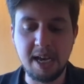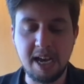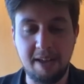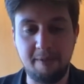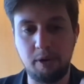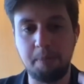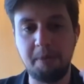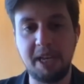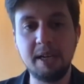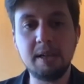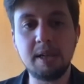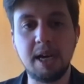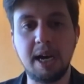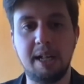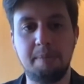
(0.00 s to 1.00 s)
And from here,
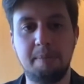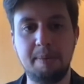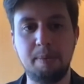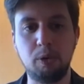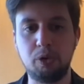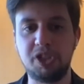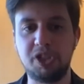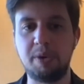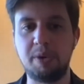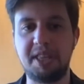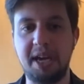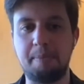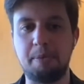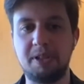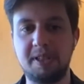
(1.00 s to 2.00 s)
I'll be able to generate
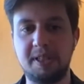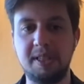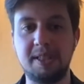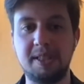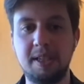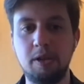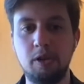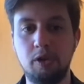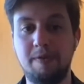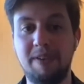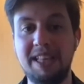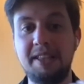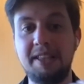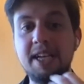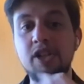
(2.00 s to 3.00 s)
hypotheses. The
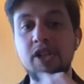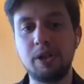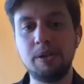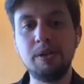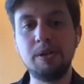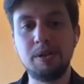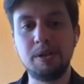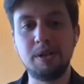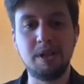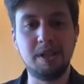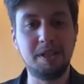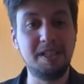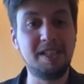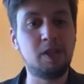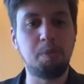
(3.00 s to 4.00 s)
validation
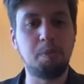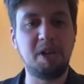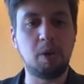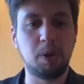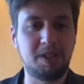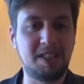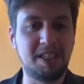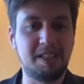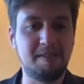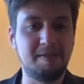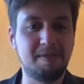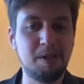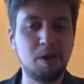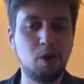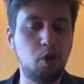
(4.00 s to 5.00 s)
needs to be quantitative.
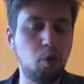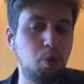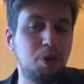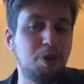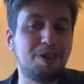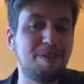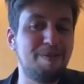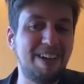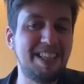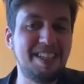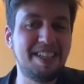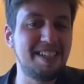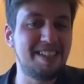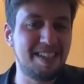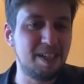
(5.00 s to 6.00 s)
You would not
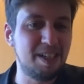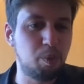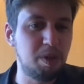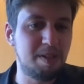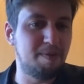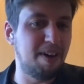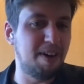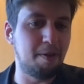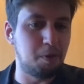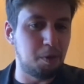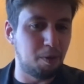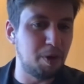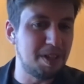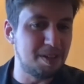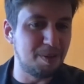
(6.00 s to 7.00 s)
validate things with 5 of your
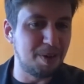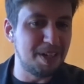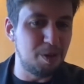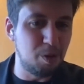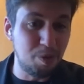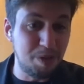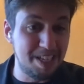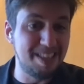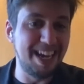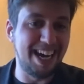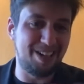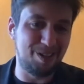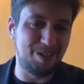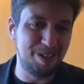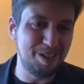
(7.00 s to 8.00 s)
friends, right? You need
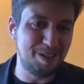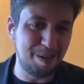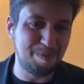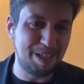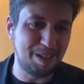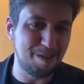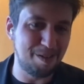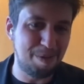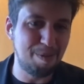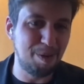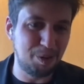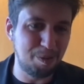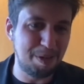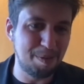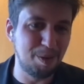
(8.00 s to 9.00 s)
actually a subset of people
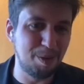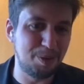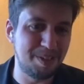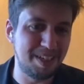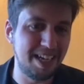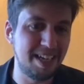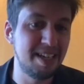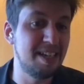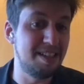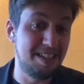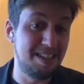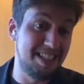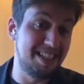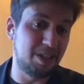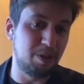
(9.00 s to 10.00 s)
to be able to say,
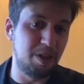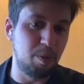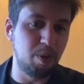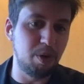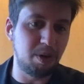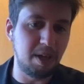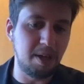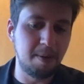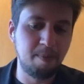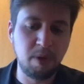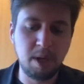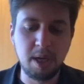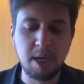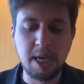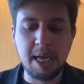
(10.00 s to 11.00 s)
this is actually working.
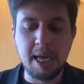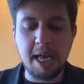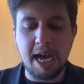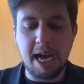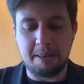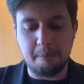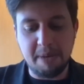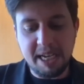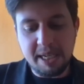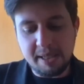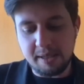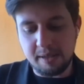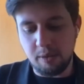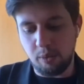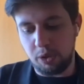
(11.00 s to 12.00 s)
At
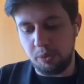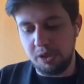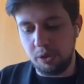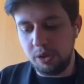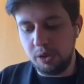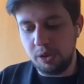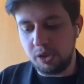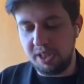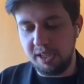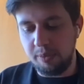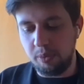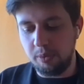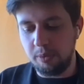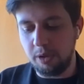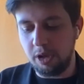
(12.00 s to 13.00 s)
Maze, what we do is
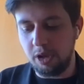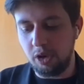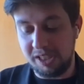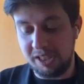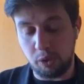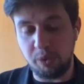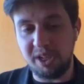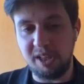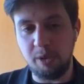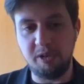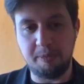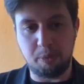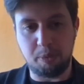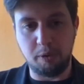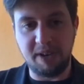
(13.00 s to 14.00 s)
really, historically,
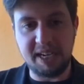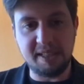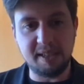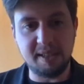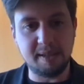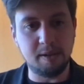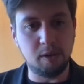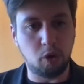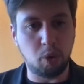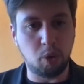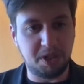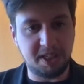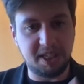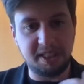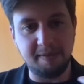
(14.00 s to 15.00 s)
we've provided the
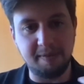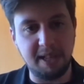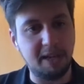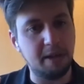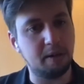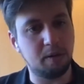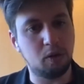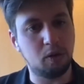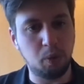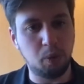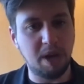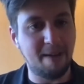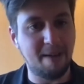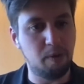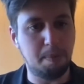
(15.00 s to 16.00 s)
quantitative layer to
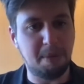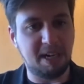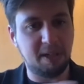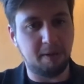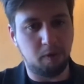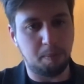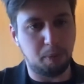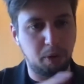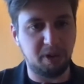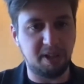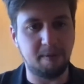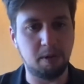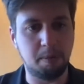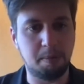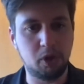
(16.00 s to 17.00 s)
every part of the product
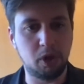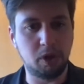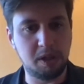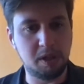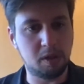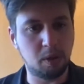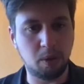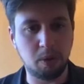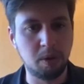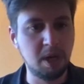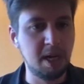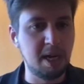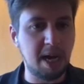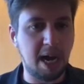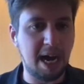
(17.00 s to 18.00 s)
development journey. So
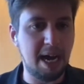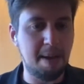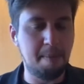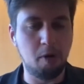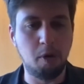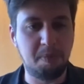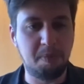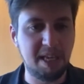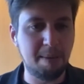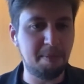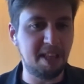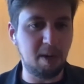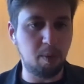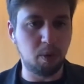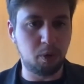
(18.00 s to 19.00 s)
I'm a PM
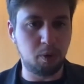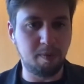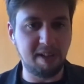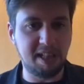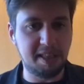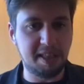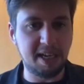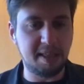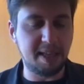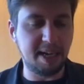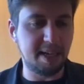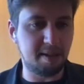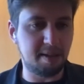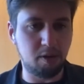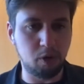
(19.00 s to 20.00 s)
and I want to validate
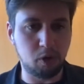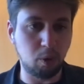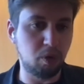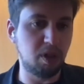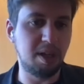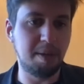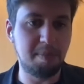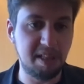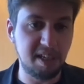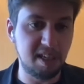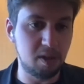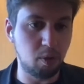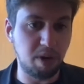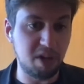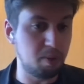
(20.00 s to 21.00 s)
that the solution I'm building
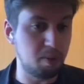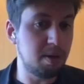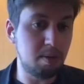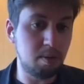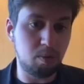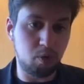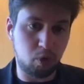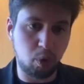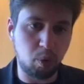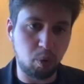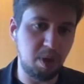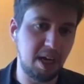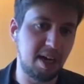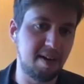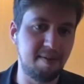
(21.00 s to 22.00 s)
is the right one. Sure,
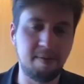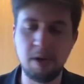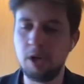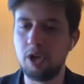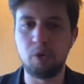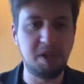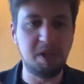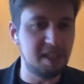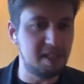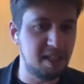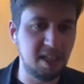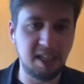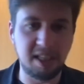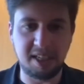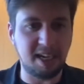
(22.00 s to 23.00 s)
we have tree
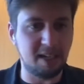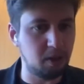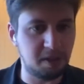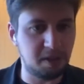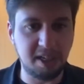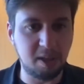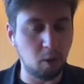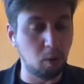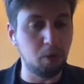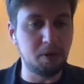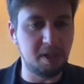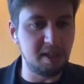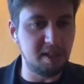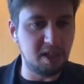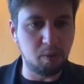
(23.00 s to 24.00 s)
testing and card sorting and all the
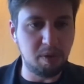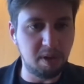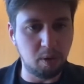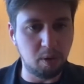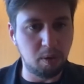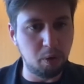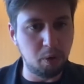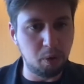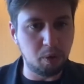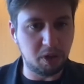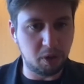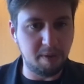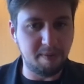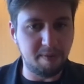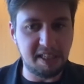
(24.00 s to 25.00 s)
things that will allow you to
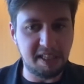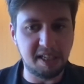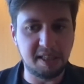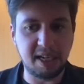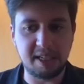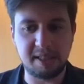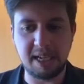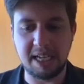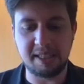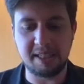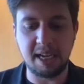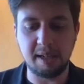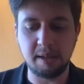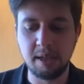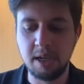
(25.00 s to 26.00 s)
actually validate that at
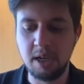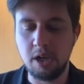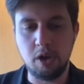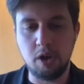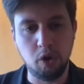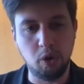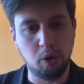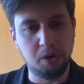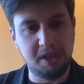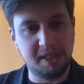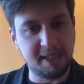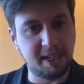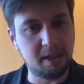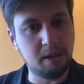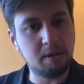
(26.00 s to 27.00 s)
scale. You're a
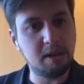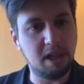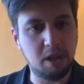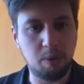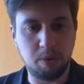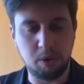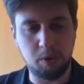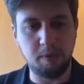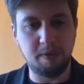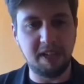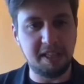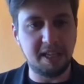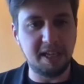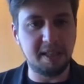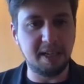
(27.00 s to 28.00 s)
designer and you want to
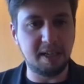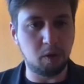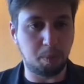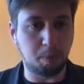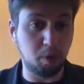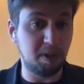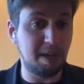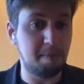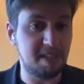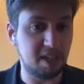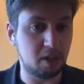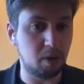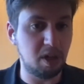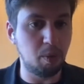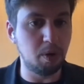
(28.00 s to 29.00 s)
validate that your prototype is
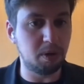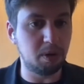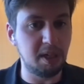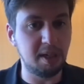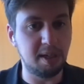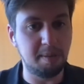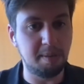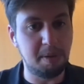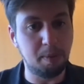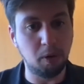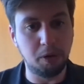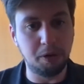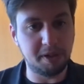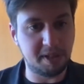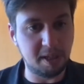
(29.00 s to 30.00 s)
actually working and people
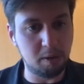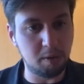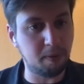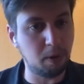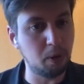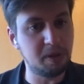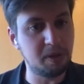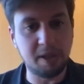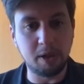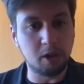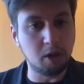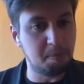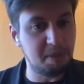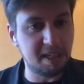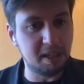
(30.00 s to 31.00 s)
understand your flows and the
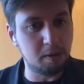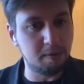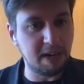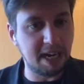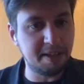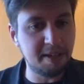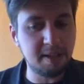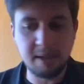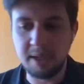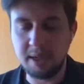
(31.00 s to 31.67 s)
copy that you've added.